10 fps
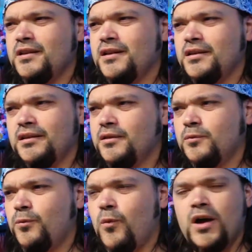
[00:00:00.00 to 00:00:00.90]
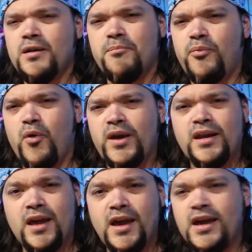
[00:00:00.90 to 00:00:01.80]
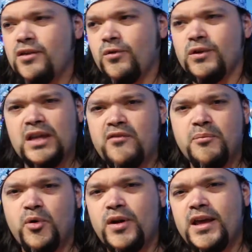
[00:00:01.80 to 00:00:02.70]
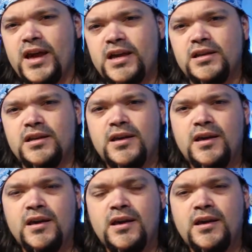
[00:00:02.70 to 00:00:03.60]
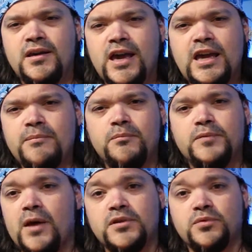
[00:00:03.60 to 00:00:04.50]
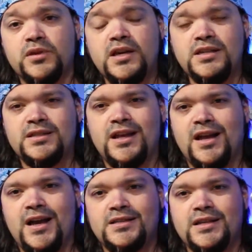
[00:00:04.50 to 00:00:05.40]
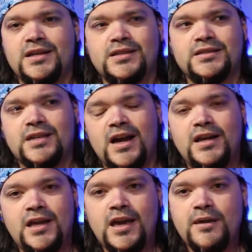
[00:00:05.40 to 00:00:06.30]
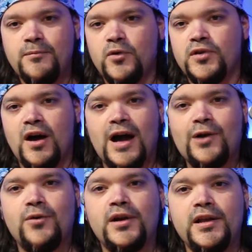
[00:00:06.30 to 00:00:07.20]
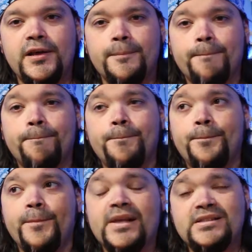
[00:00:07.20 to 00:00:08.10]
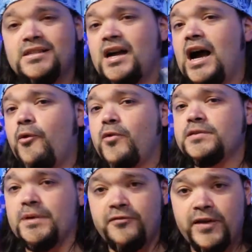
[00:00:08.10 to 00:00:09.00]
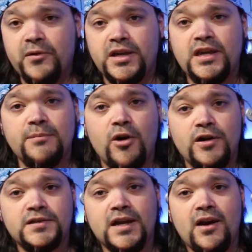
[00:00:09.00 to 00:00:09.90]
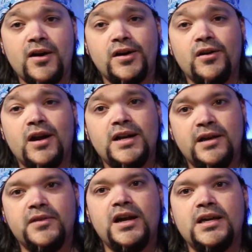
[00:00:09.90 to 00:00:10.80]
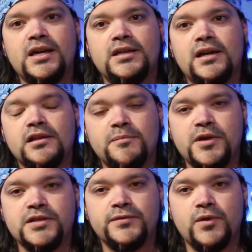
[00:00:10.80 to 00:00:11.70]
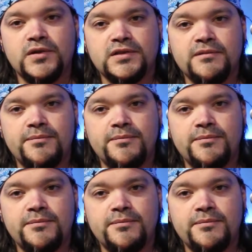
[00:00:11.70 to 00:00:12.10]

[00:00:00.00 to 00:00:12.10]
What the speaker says: a 1.8 or 11.8 game that was released that has like a side game with Aqua in it. And since Aqua is my favorite Kingdom Hearts character, I definitely got to get that on the PS4 at some